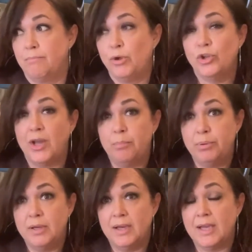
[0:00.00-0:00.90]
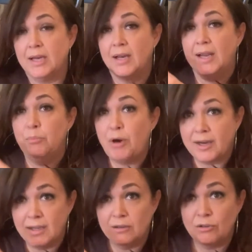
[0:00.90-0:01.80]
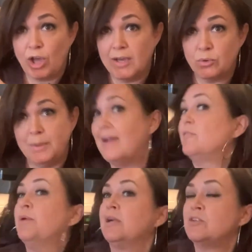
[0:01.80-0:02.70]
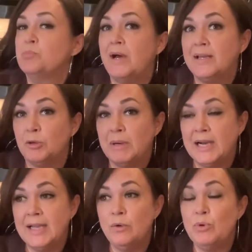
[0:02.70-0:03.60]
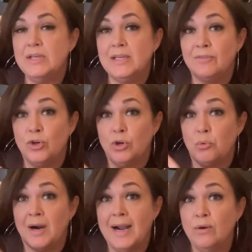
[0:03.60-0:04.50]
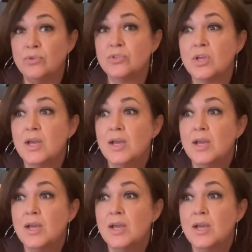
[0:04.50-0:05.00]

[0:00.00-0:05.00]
pulled up in a parking lot where we have a parking spot nearby. We didn't even go to our house,